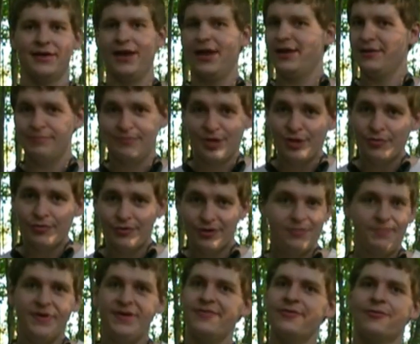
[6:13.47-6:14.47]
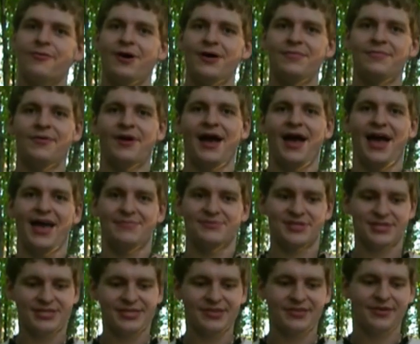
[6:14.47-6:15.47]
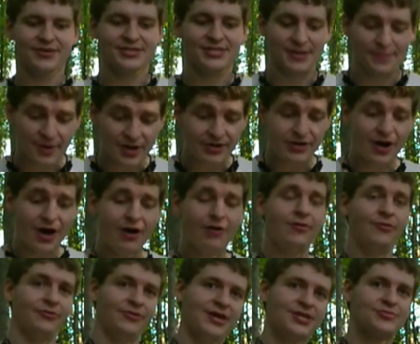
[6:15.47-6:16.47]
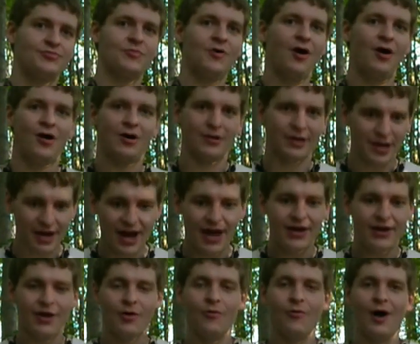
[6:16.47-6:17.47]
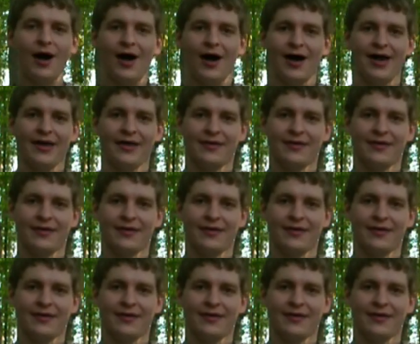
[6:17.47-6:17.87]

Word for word: And you could be the one, perhaps, to sit there and say, but no, that's wrong, and I know why.